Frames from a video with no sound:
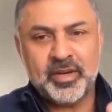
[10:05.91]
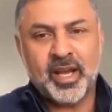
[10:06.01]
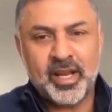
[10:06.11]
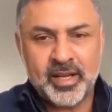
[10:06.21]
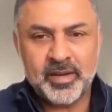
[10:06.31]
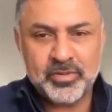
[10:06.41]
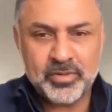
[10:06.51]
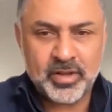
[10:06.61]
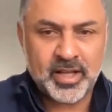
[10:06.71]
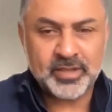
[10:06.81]
and 9 a.m.
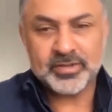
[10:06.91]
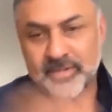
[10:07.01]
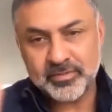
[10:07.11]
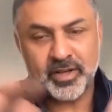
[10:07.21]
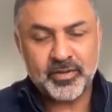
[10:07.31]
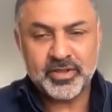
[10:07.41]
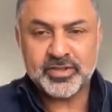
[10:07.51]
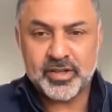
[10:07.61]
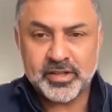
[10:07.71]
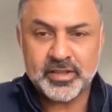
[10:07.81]
to a class, or whenever it
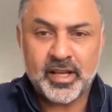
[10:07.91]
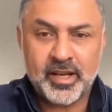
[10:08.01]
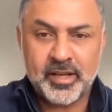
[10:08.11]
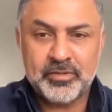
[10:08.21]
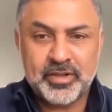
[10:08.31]
starts, 9 a.m.